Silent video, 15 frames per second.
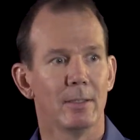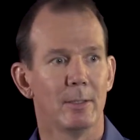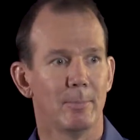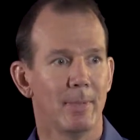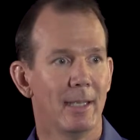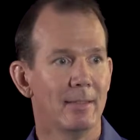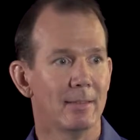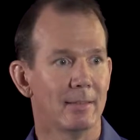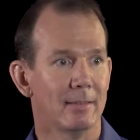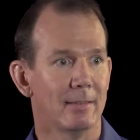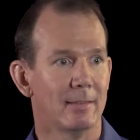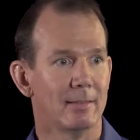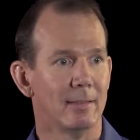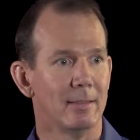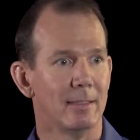Dependence
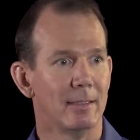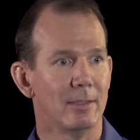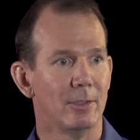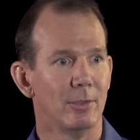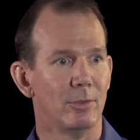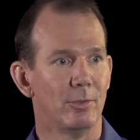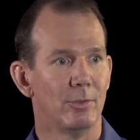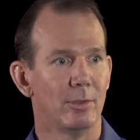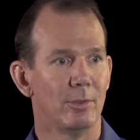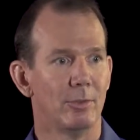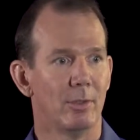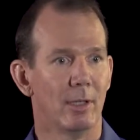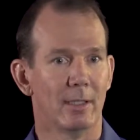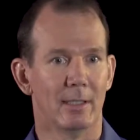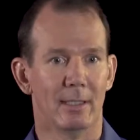is the need to use the
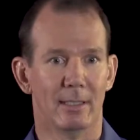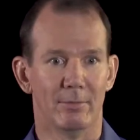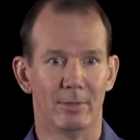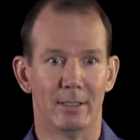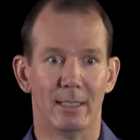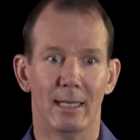drug every